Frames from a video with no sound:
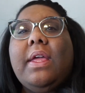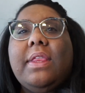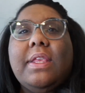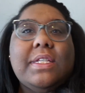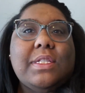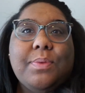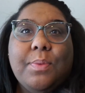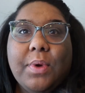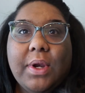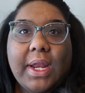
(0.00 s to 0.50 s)

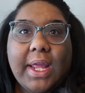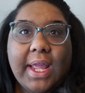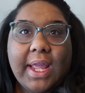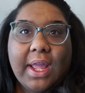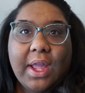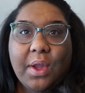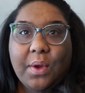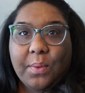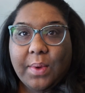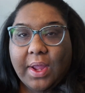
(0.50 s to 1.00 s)
this
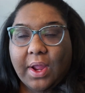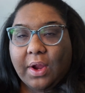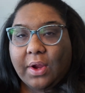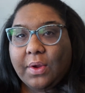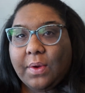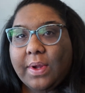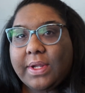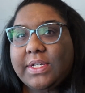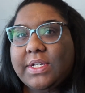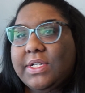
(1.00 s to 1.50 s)
morning we are
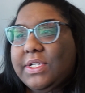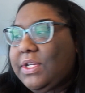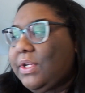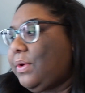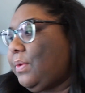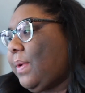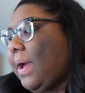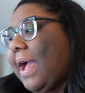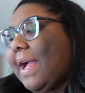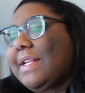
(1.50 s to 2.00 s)
going to
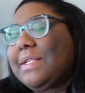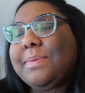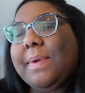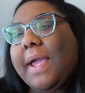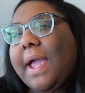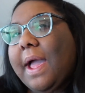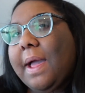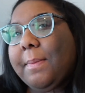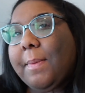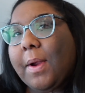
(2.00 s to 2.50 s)
do what has
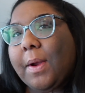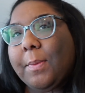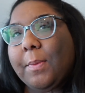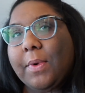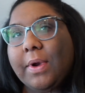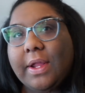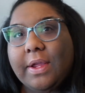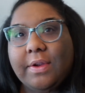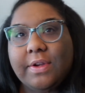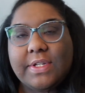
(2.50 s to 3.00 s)
become our
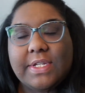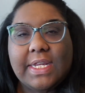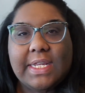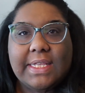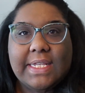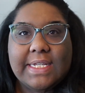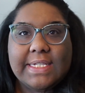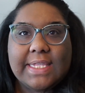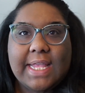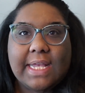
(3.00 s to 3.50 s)
morning
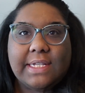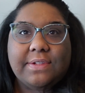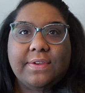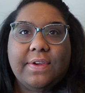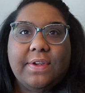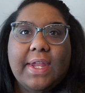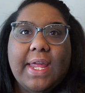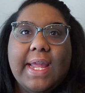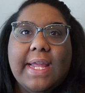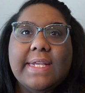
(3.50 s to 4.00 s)
routine these last
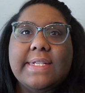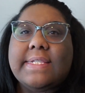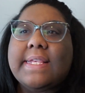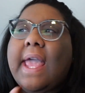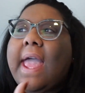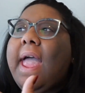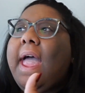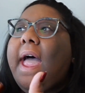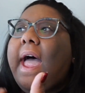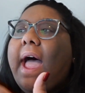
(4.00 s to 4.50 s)
few days.
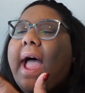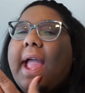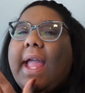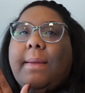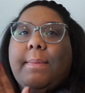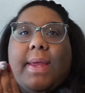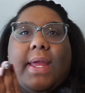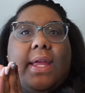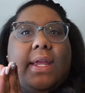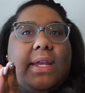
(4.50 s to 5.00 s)
I
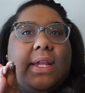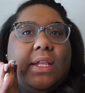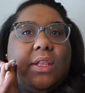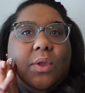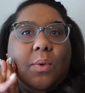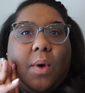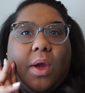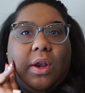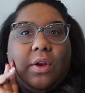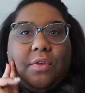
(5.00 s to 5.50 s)
am heating
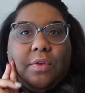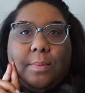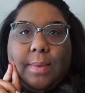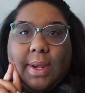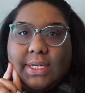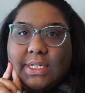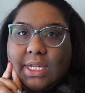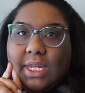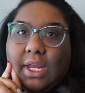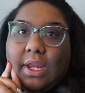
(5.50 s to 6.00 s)
the water for
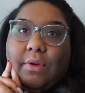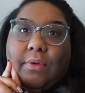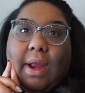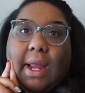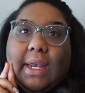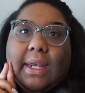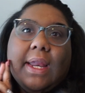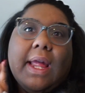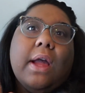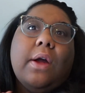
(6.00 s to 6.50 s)
my tea
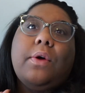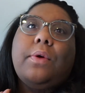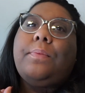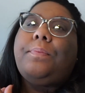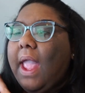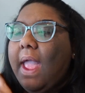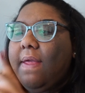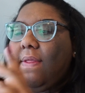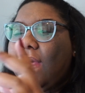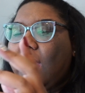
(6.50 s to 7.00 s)
right now,
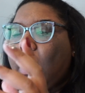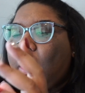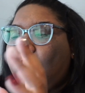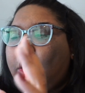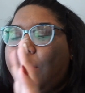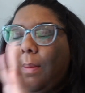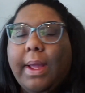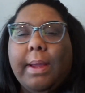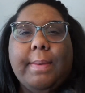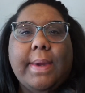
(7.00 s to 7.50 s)
and then I'll
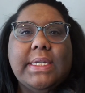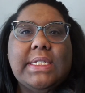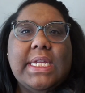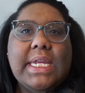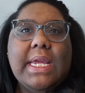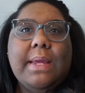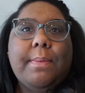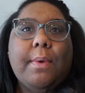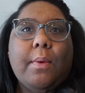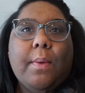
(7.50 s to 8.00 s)
go make my
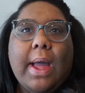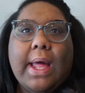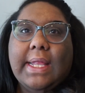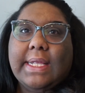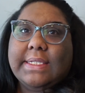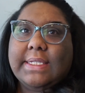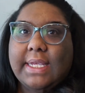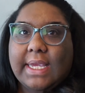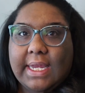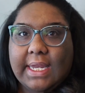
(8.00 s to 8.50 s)
tea, but while
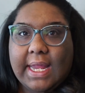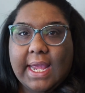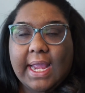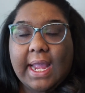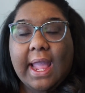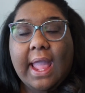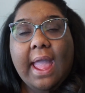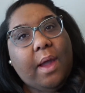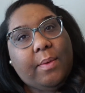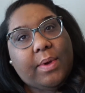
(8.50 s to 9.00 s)
it's
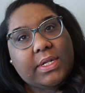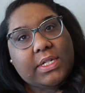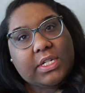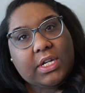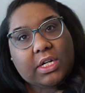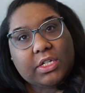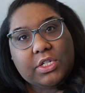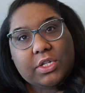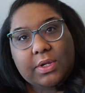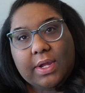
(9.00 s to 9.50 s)
heating, I want to
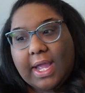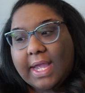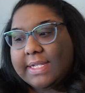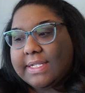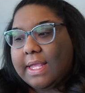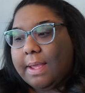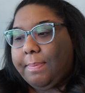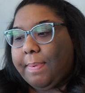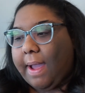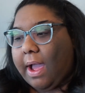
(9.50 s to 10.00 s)
talk to you
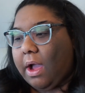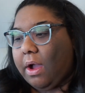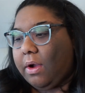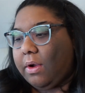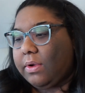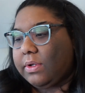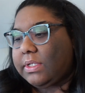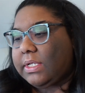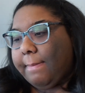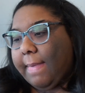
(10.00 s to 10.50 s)
guys
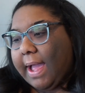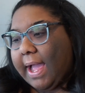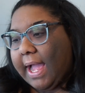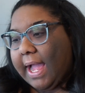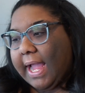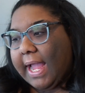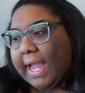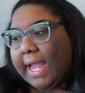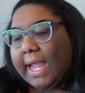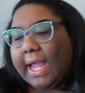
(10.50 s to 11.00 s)
about
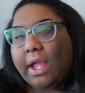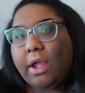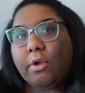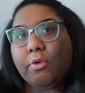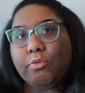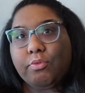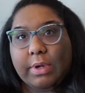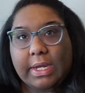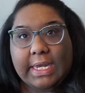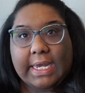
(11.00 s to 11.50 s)
my
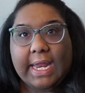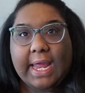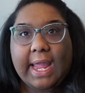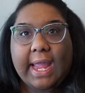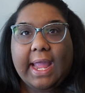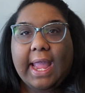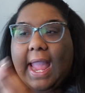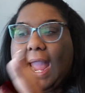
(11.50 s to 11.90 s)
reading,